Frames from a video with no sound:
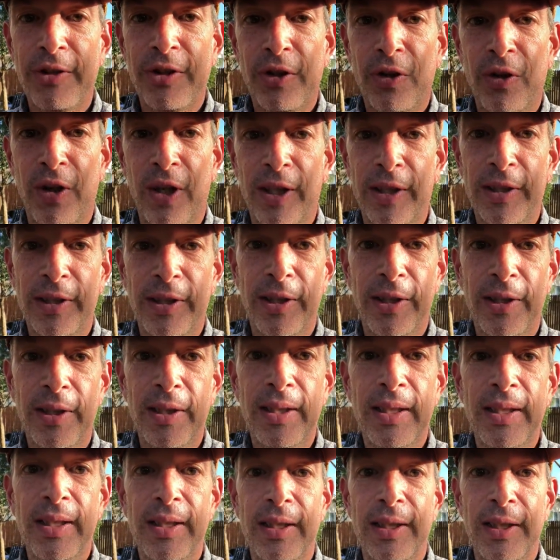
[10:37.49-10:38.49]

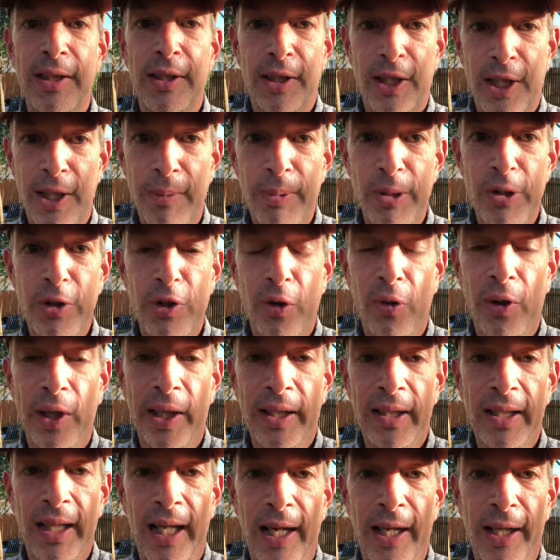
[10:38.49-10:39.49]
stronger, keep
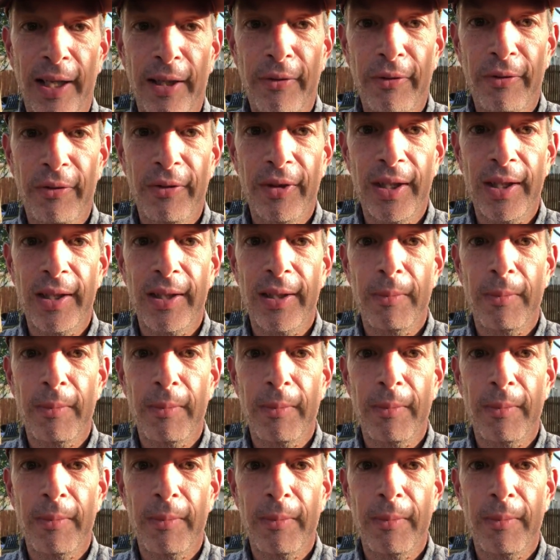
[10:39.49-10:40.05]
enjoying life,